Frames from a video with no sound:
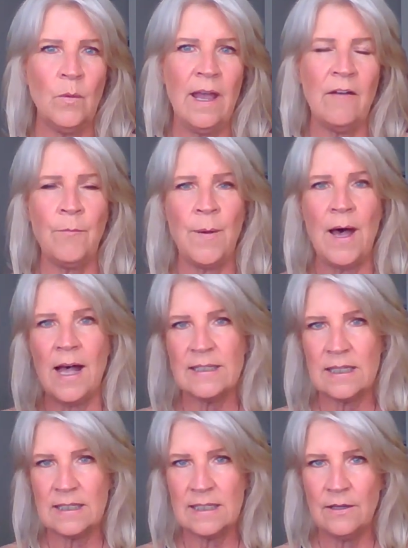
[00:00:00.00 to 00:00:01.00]
we have
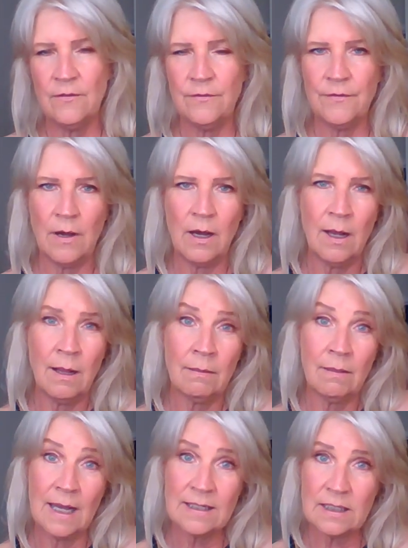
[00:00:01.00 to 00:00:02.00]
positive, uh,
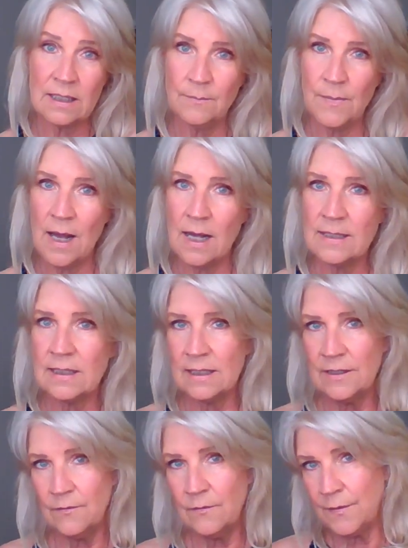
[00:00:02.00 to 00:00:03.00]
less than
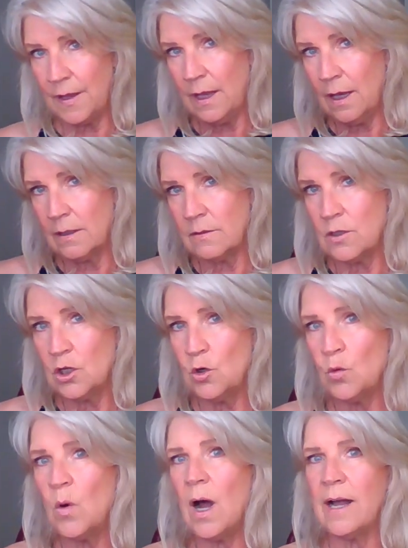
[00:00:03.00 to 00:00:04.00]
positive, and
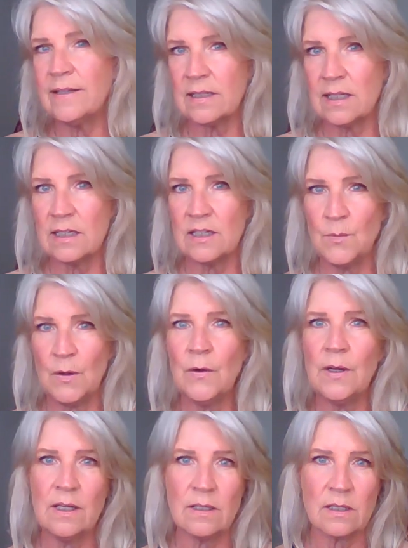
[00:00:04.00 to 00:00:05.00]
nuanced
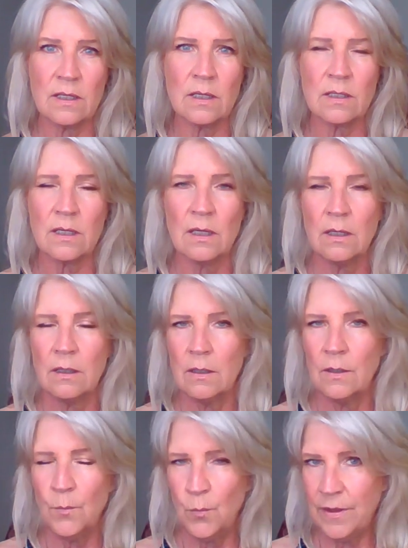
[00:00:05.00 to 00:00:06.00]
experiences
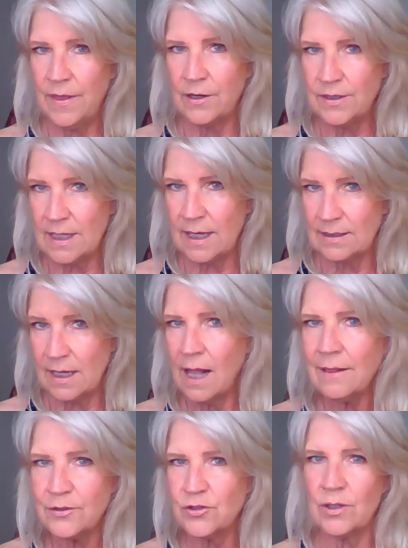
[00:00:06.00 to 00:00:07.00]
with our
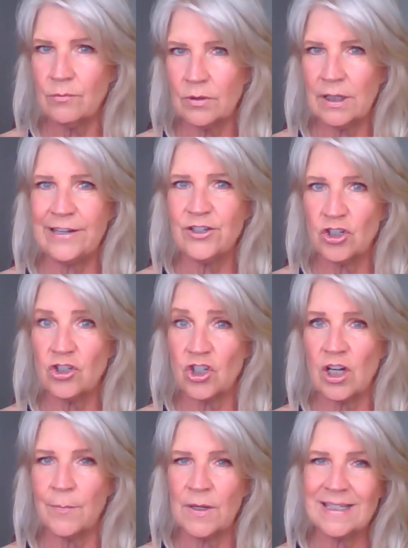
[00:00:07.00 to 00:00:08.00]
technology
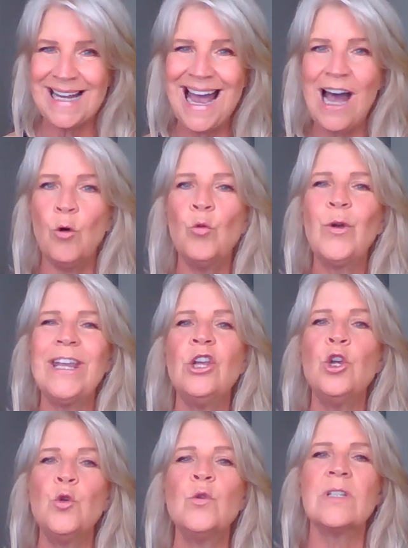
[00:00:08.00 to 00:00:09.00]
relationship. It's how we
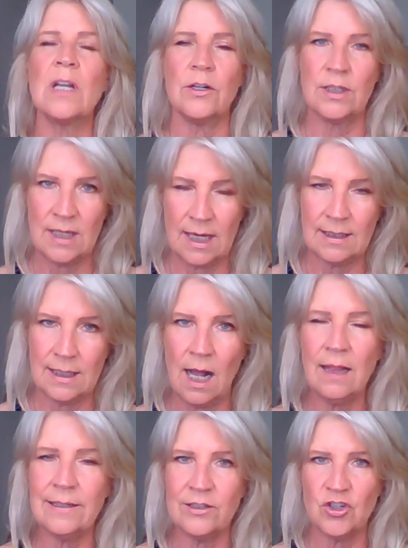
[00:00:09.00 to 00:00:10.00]
use our
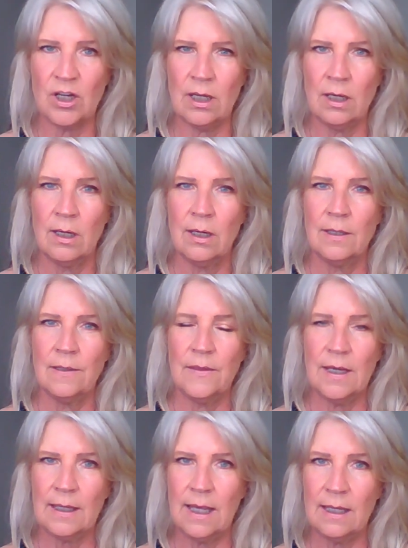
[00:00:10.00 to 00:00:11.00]
technology
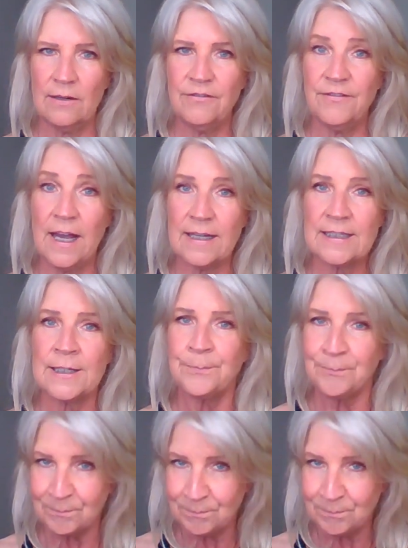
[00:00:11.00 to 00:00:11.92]
that can affect,